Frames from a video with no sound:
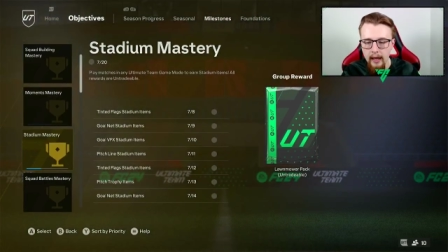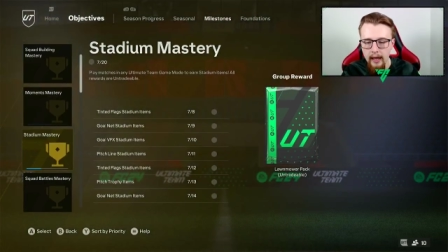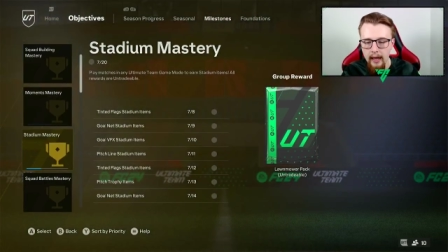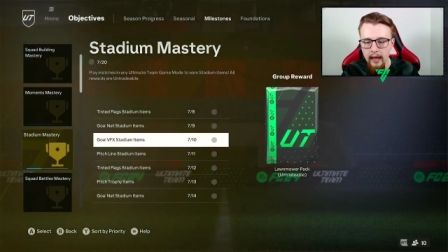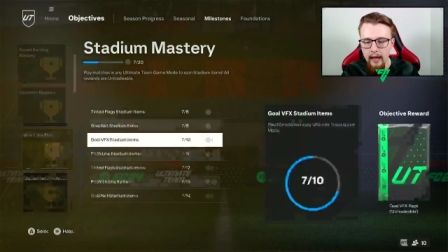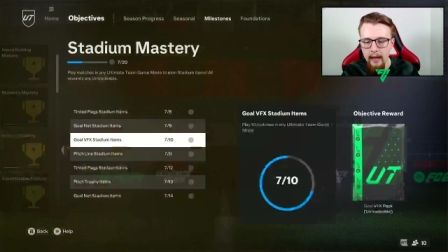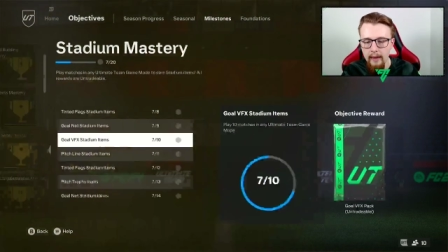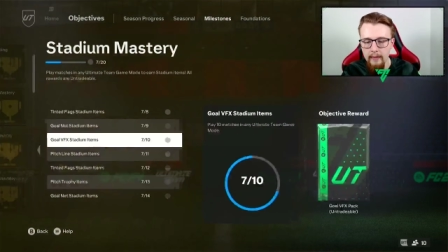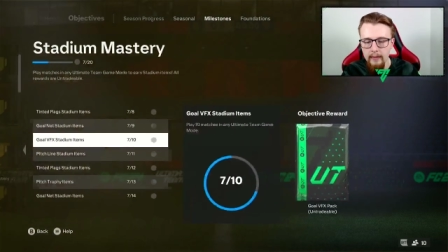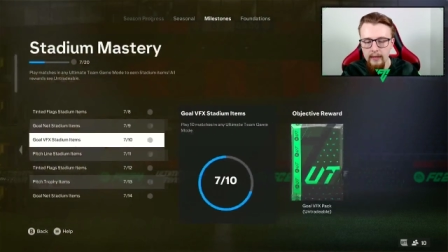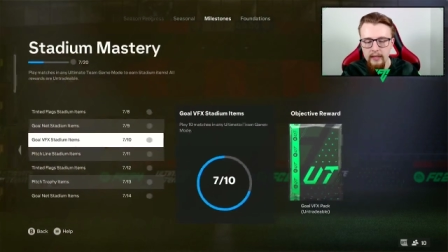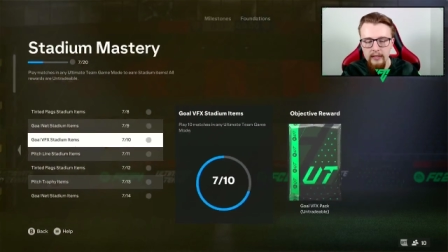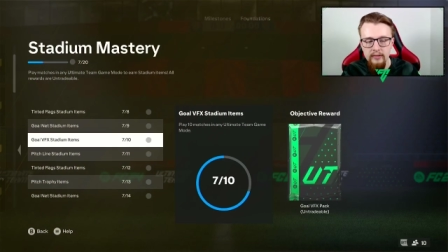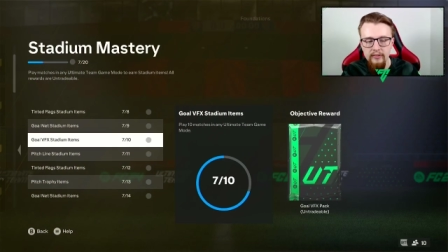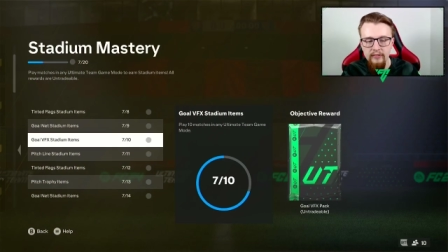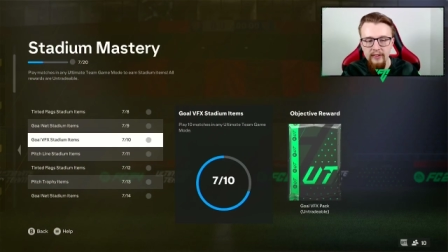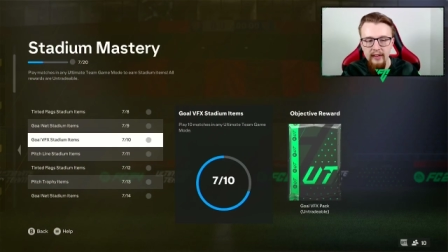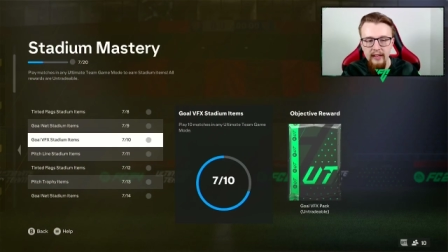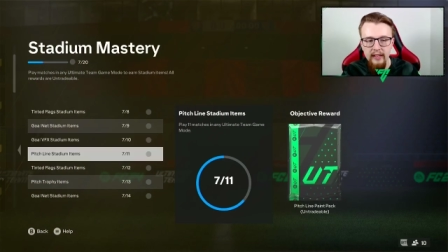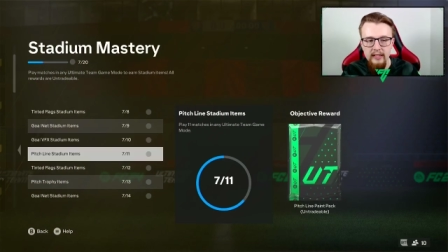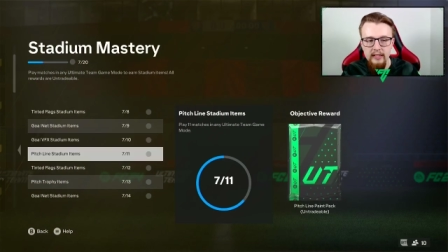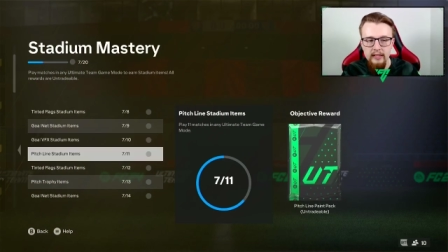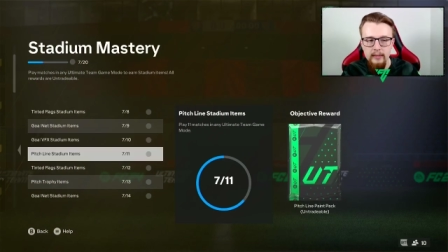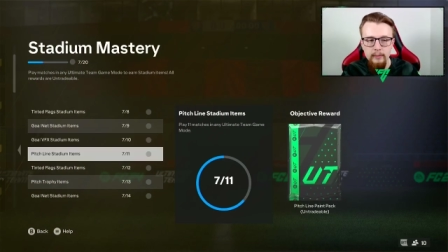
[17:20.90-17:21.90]
It is
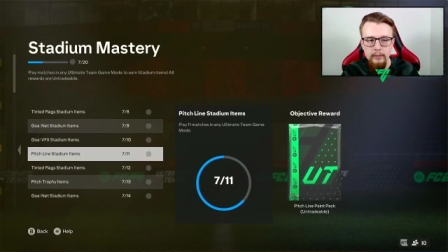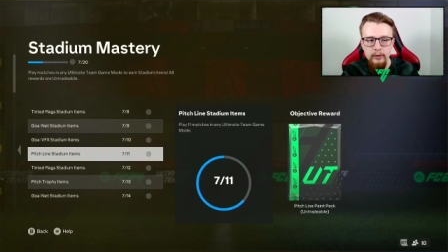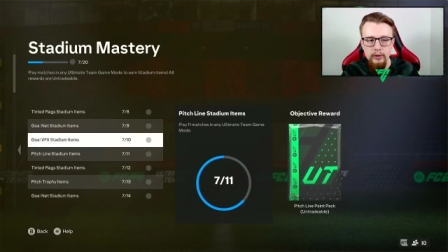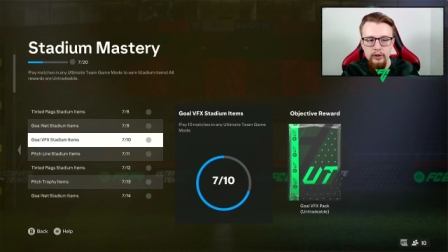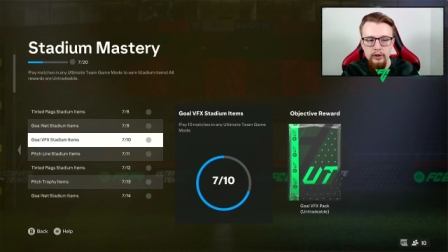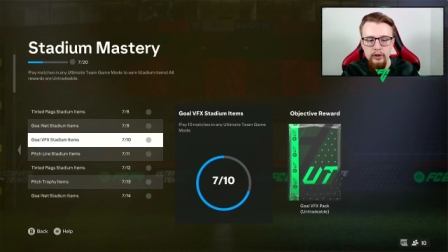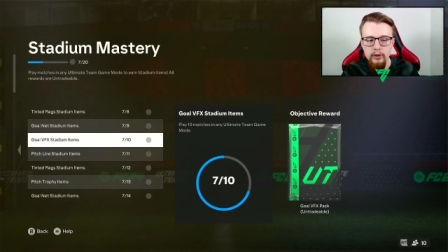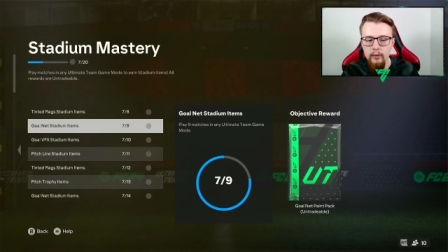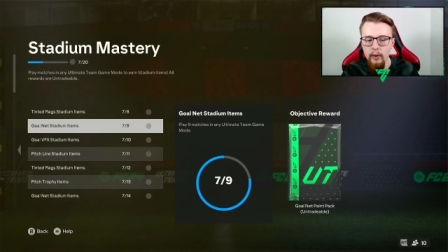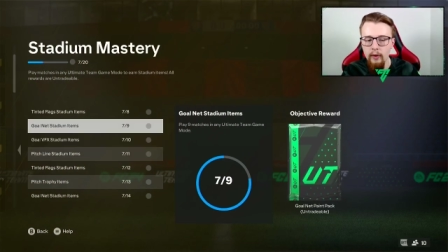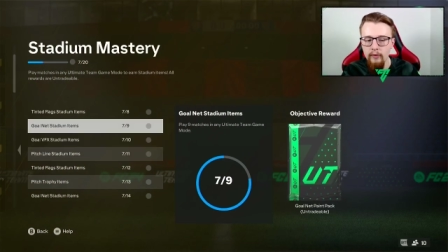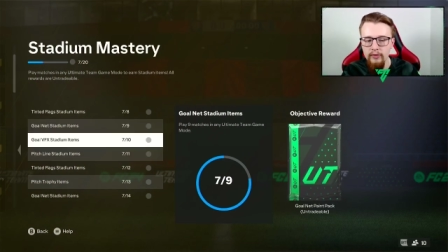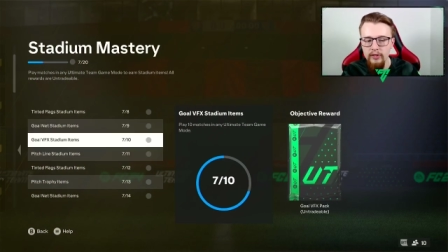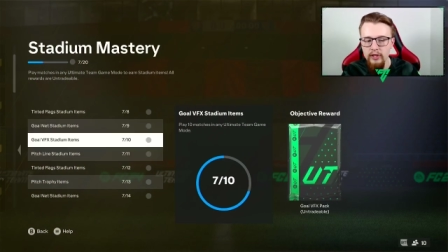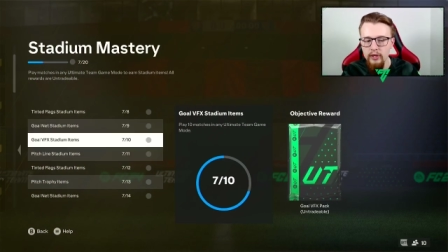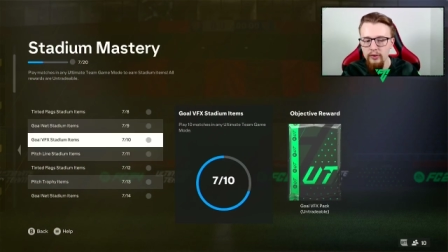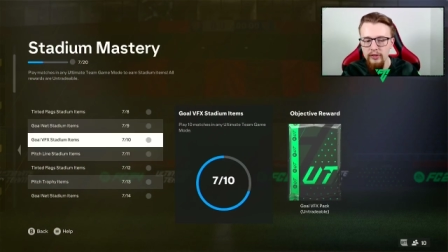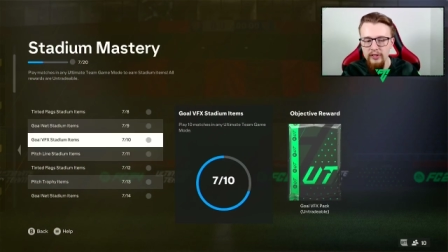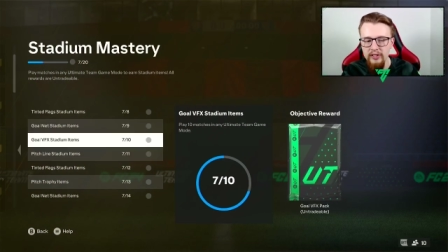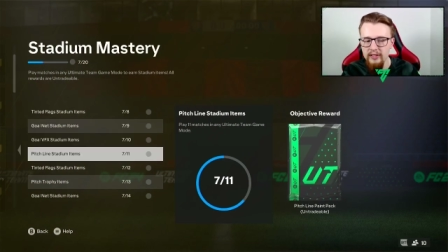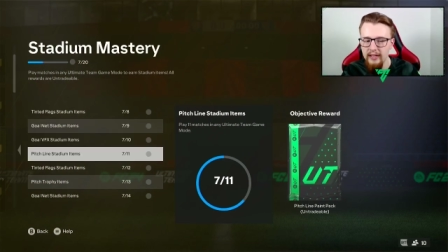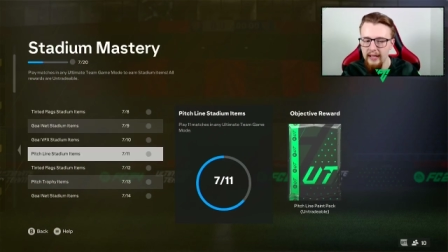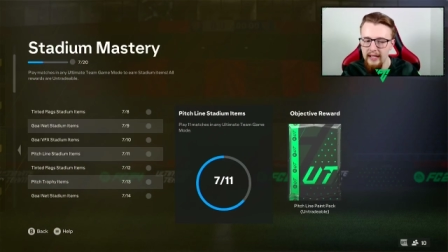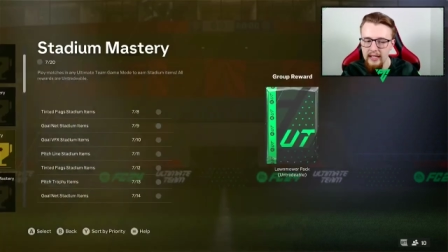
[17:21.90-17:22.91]
fairly simple to do. Obviously, all the
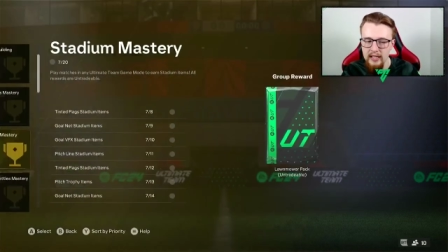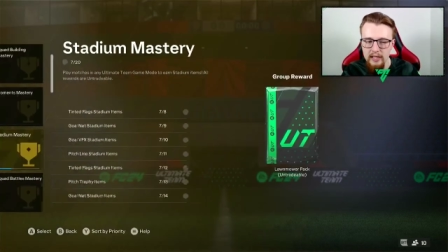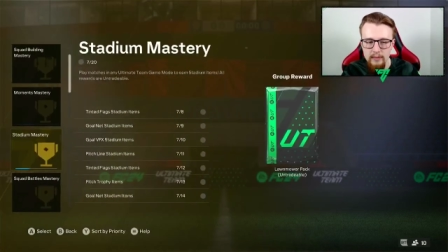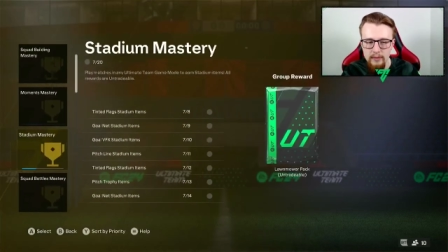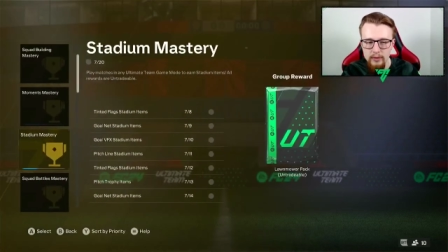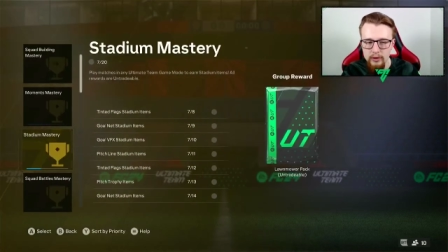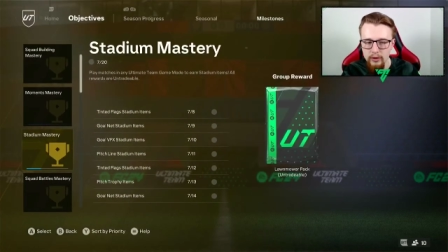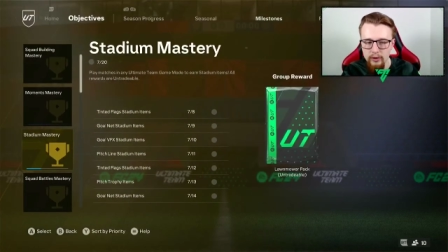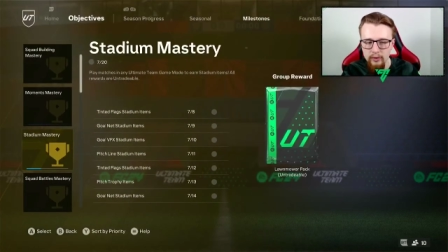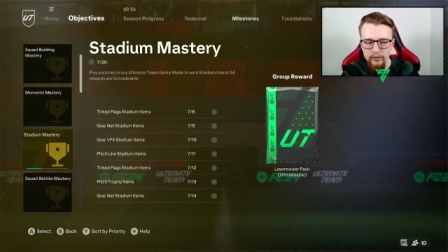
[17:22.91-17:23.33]
stadium stuff,